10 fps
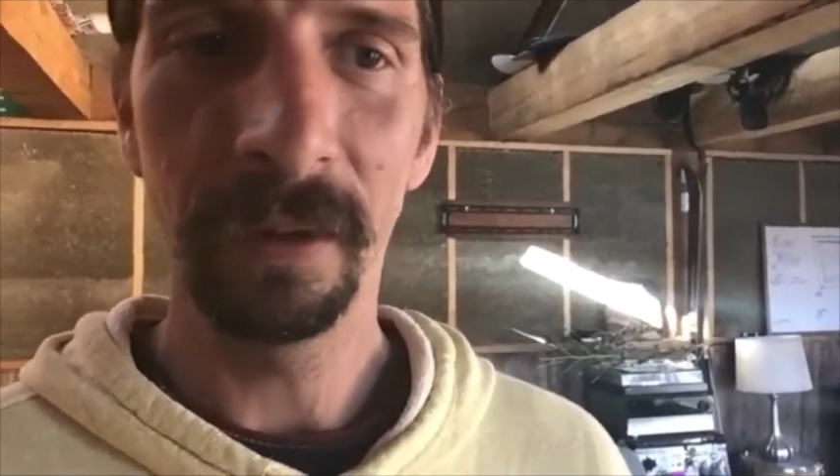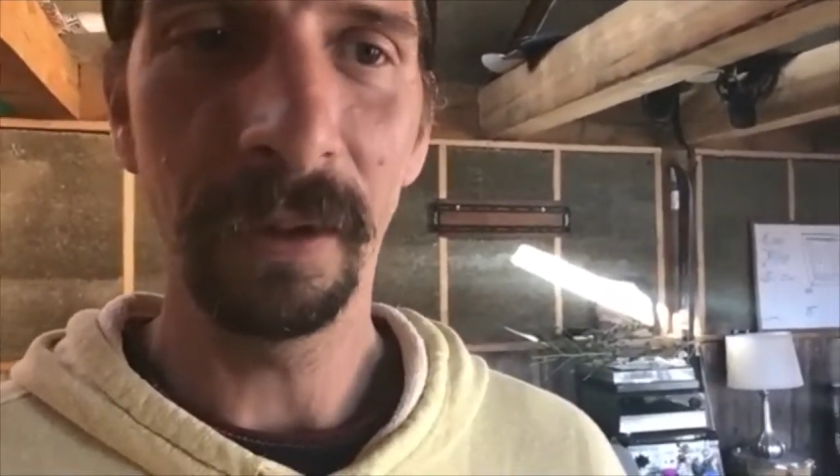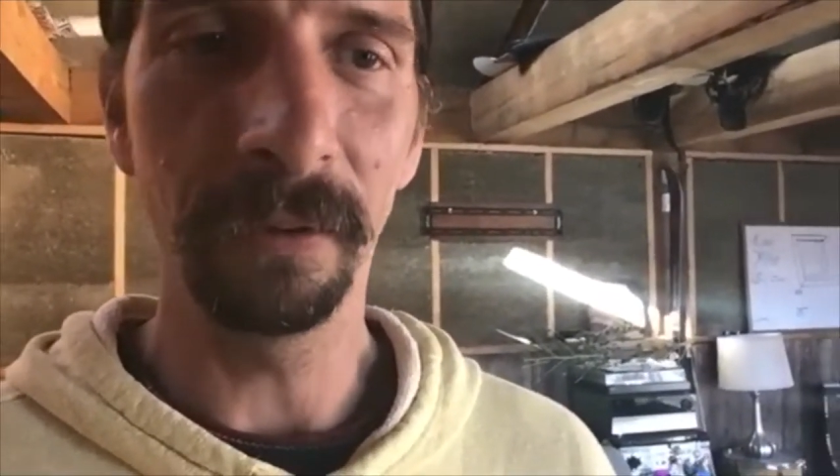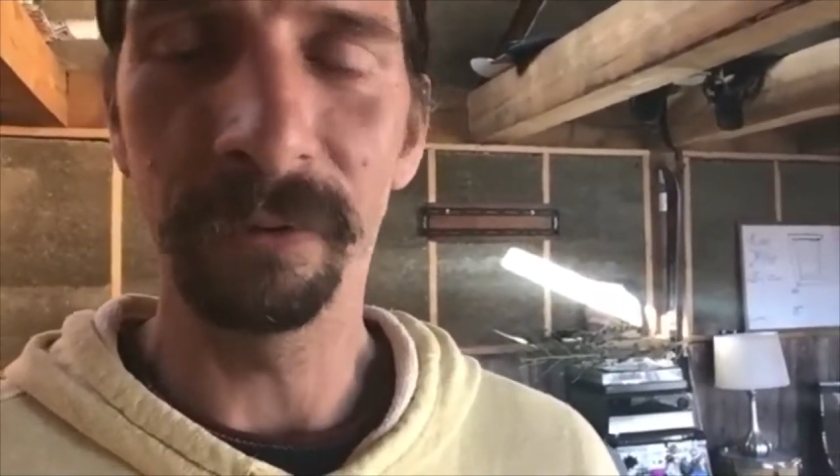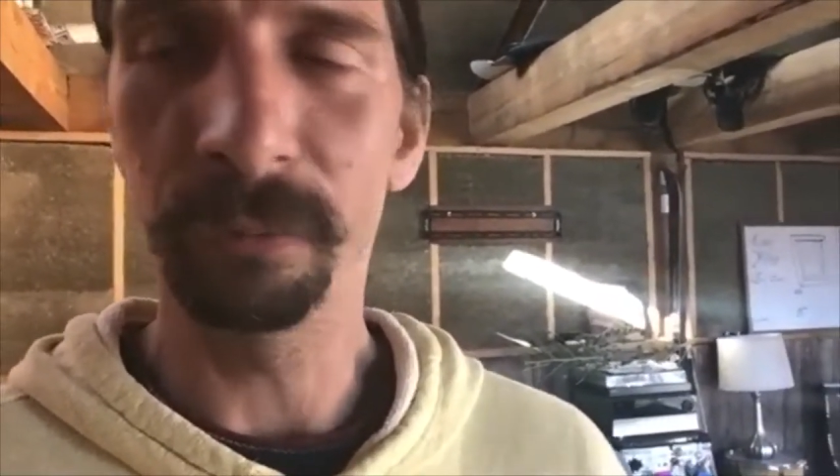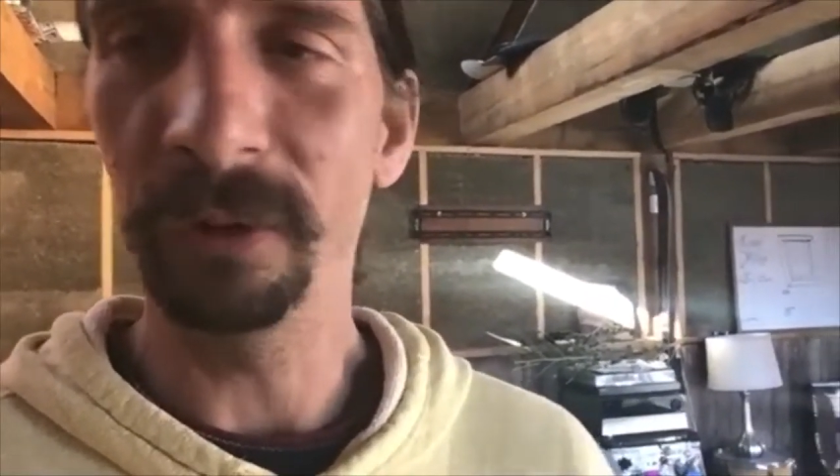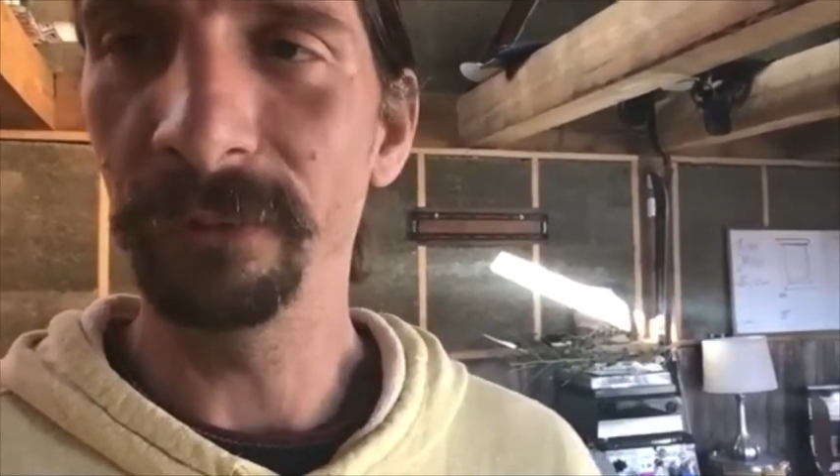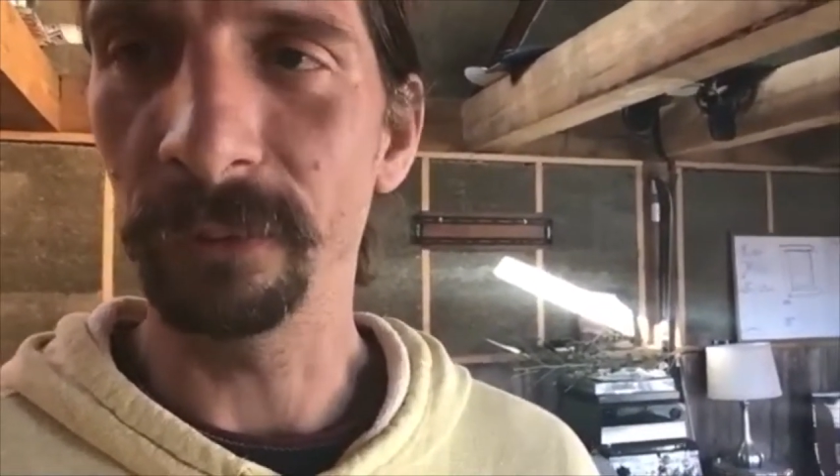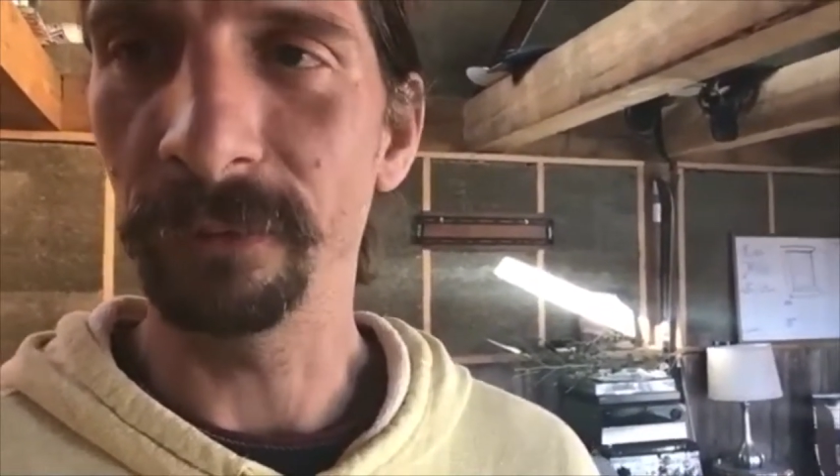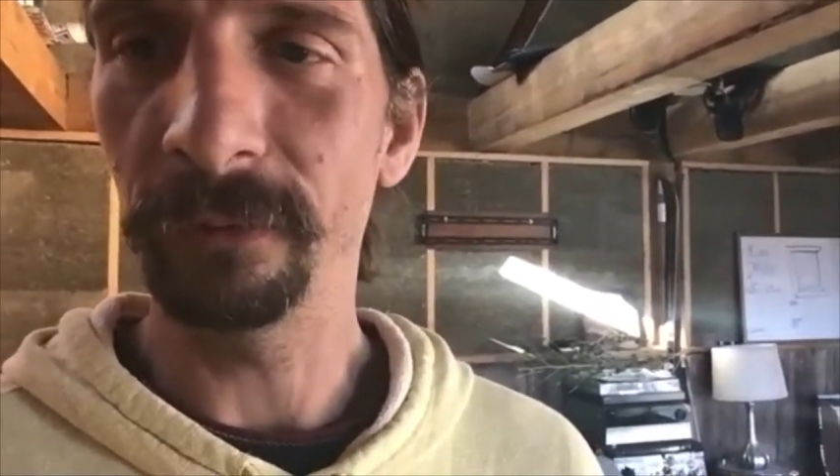you know, its
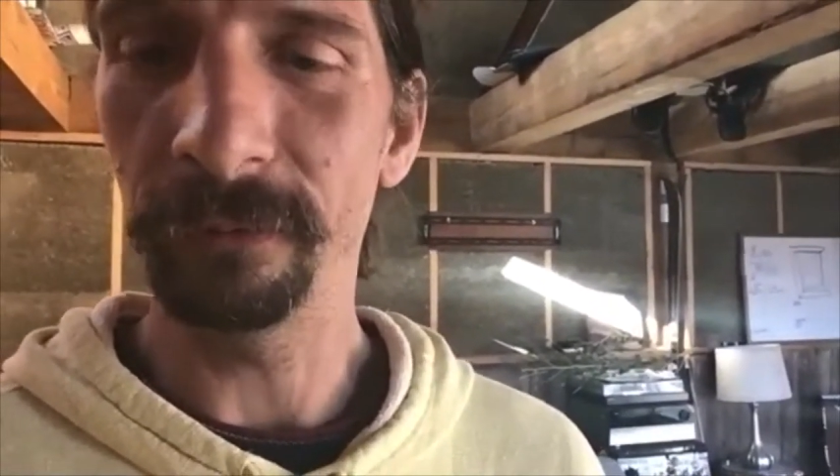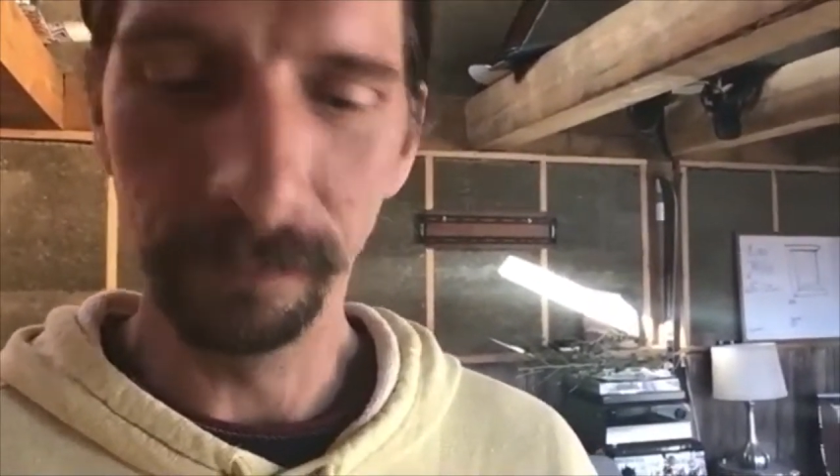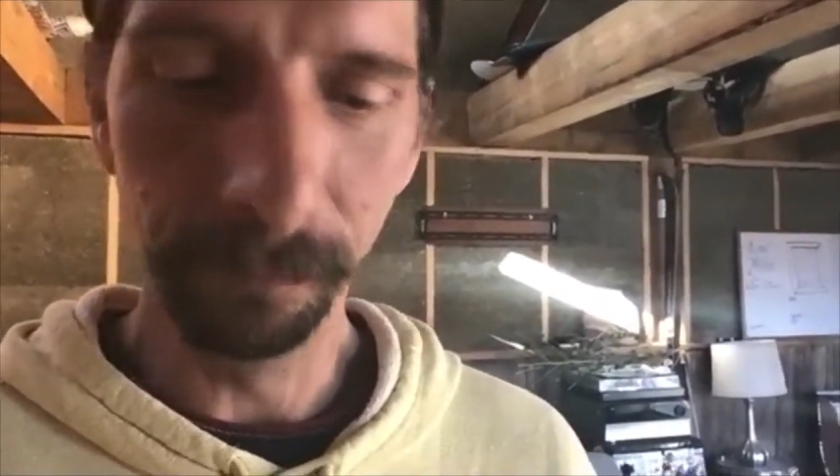resources.